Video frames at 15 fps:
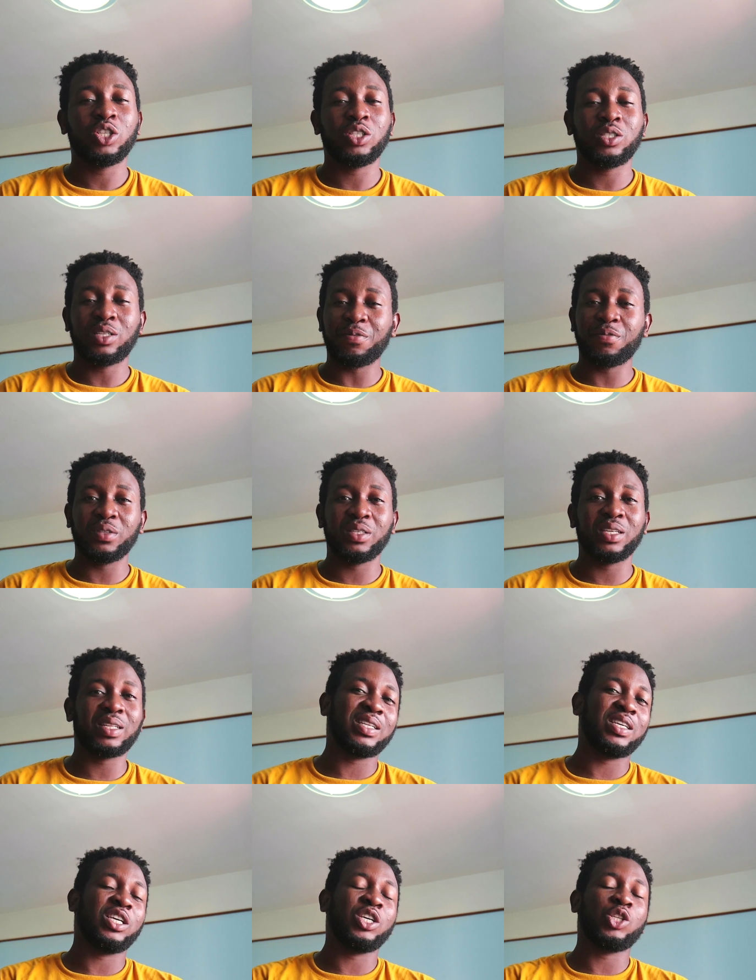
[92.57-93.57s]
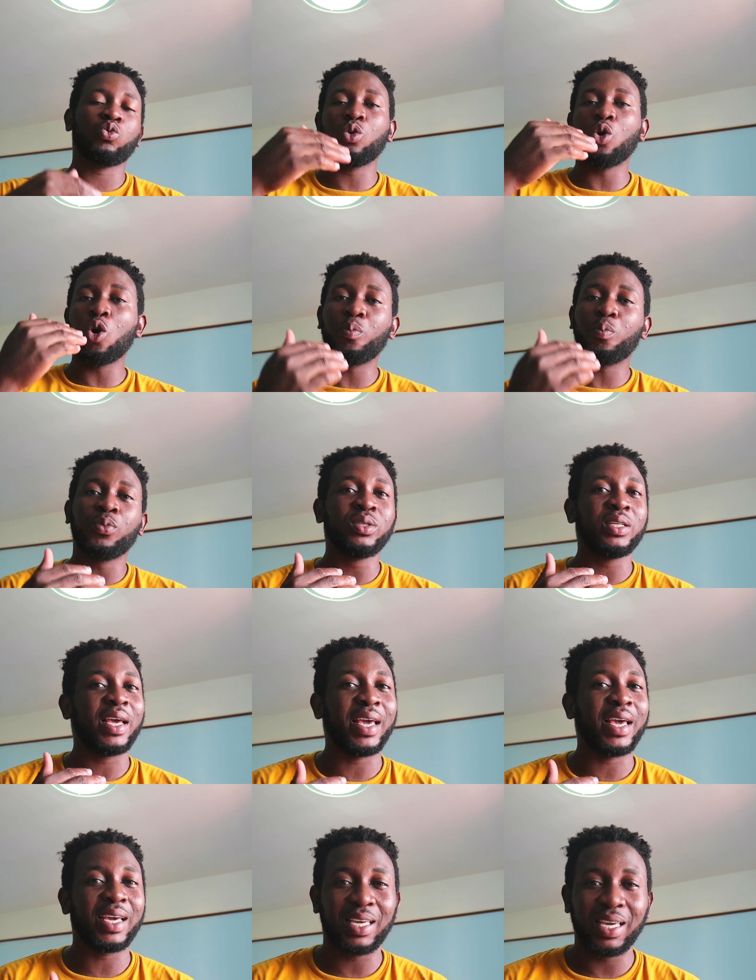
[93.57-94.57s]
definitely it will open
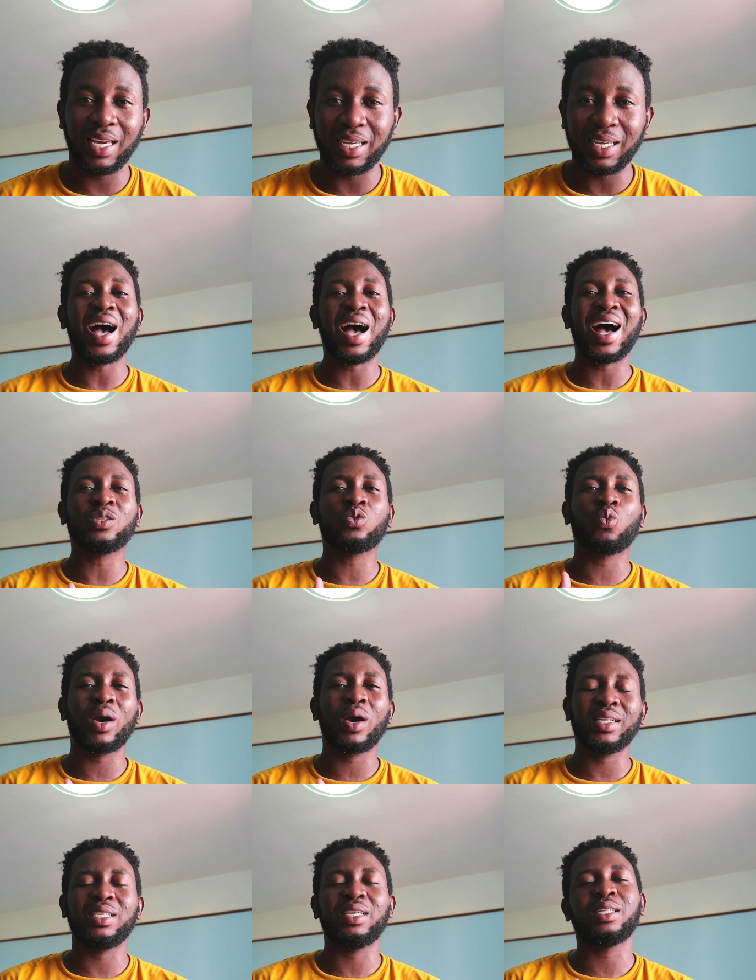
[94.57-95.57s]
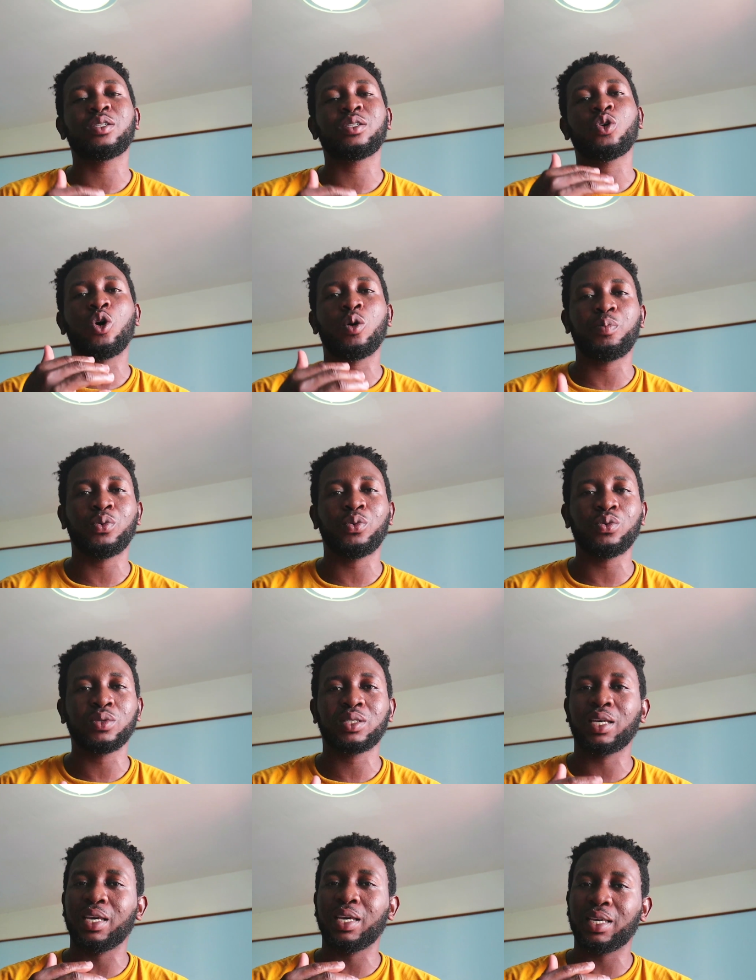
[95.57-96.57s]
again. And when it
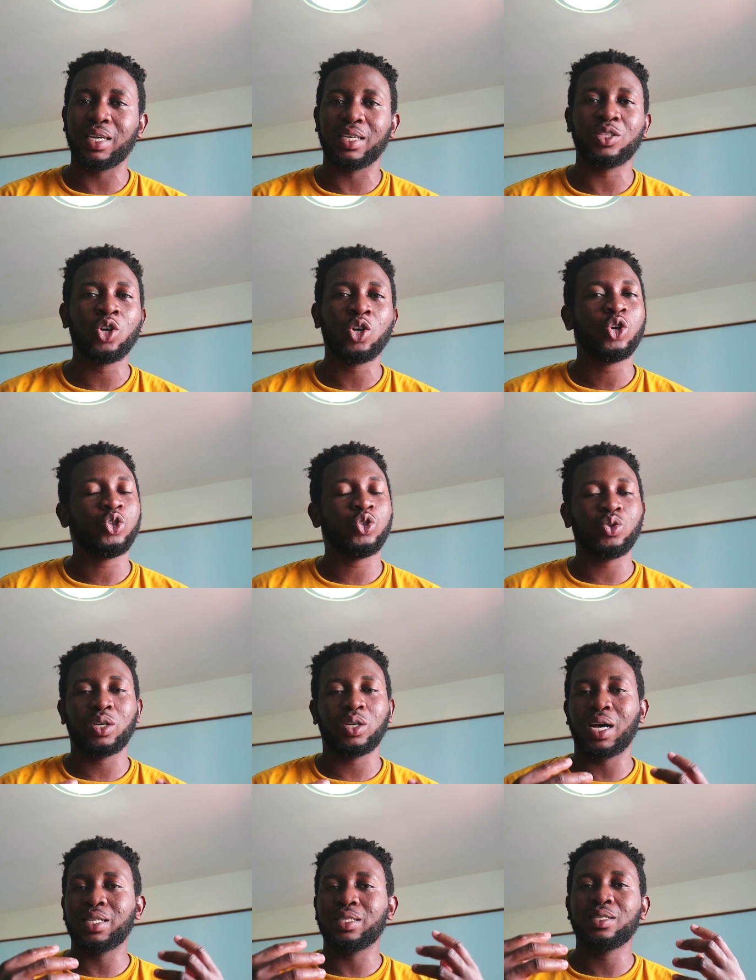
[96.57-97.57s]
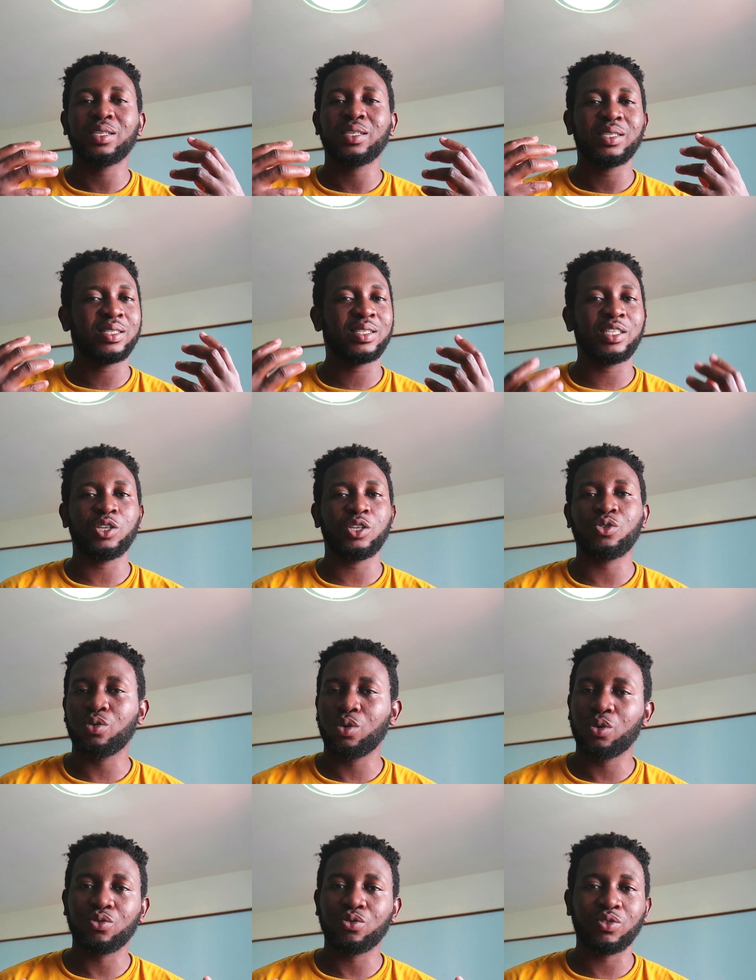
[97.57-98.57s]
opens again, you can still
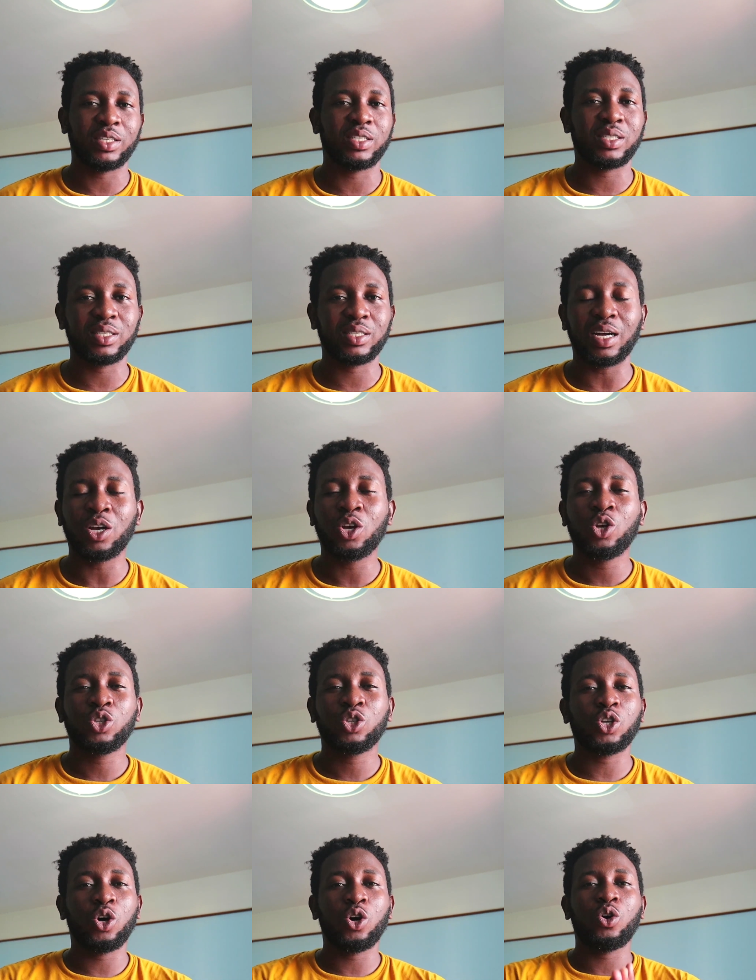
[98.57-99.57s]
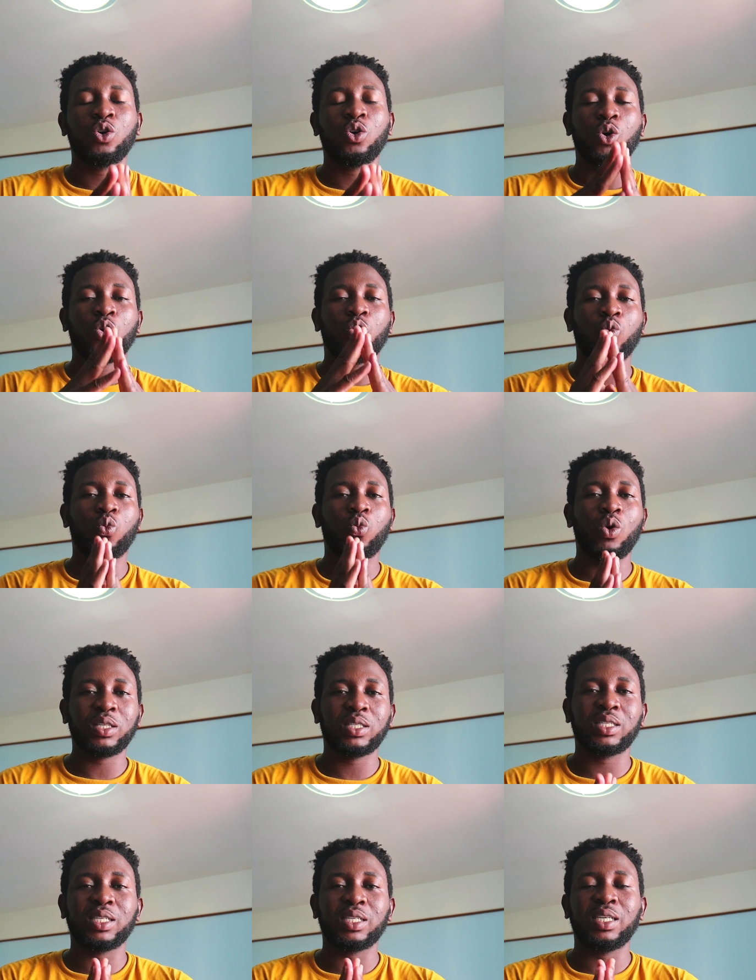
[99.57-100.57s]
register. So
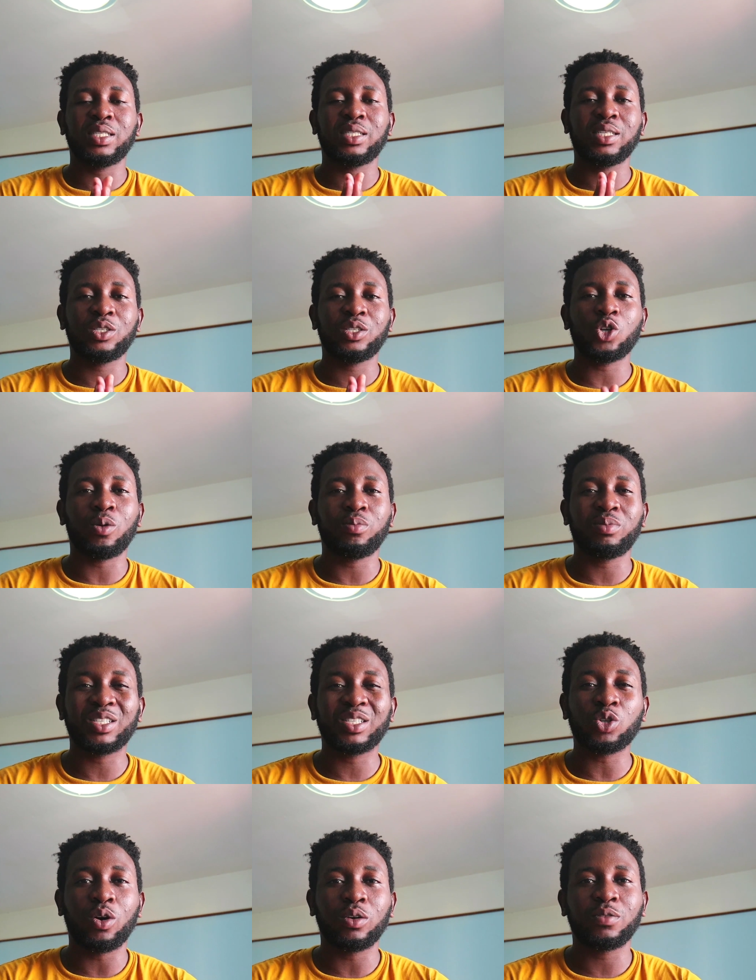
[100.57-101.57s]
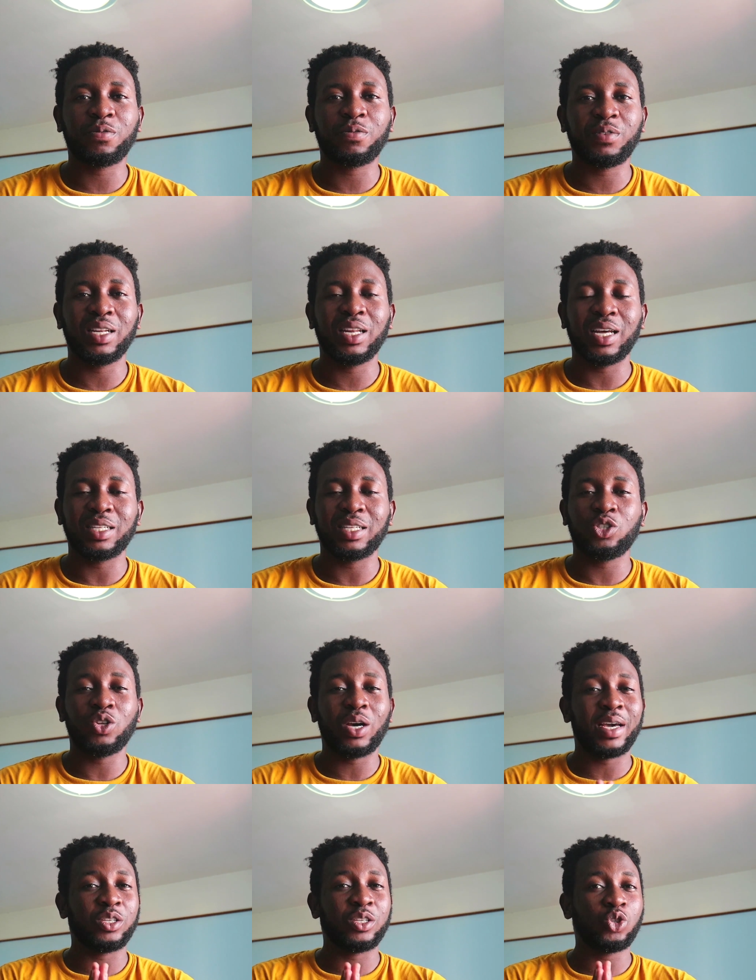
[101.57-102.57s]
what is this update on Finland? You
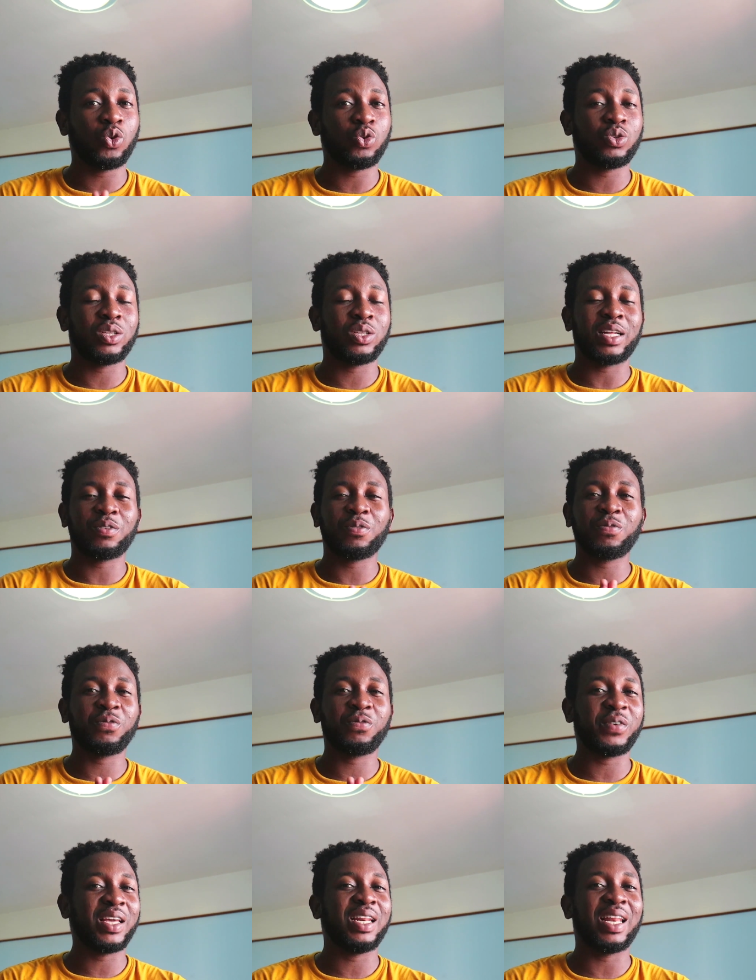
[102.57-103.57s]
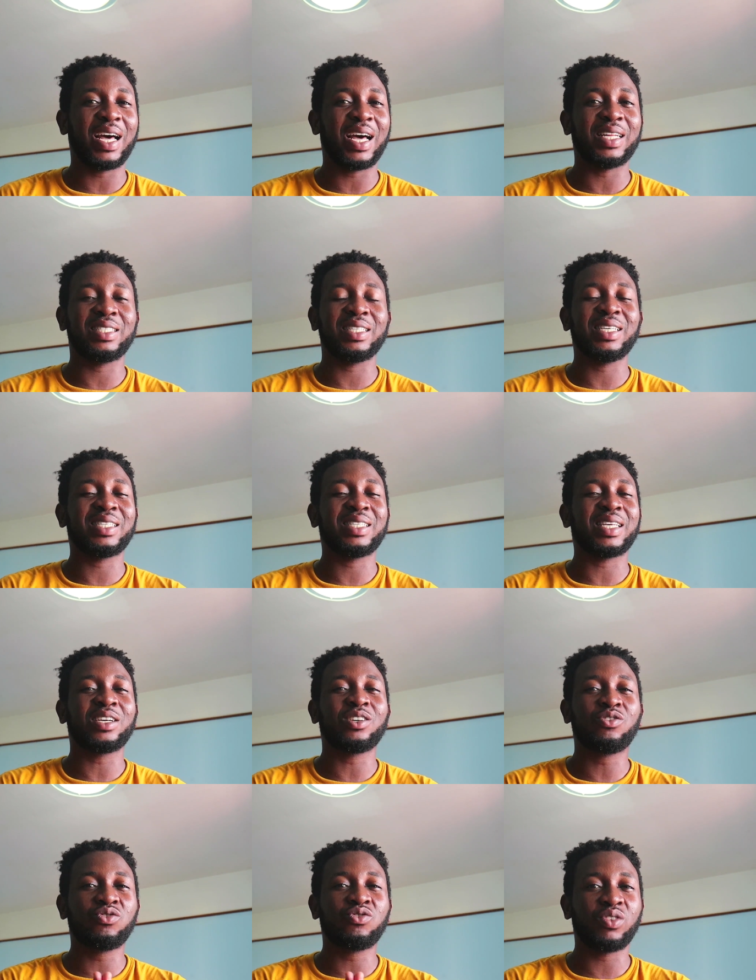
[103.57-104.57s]
know, I told you that Finland is a
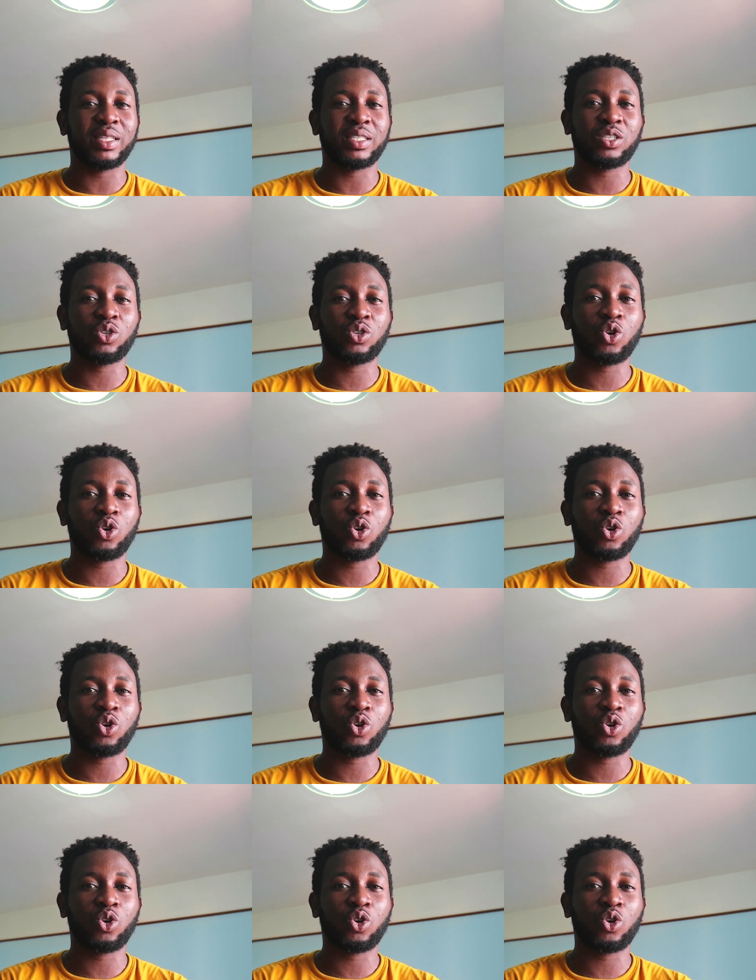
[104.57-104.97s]
great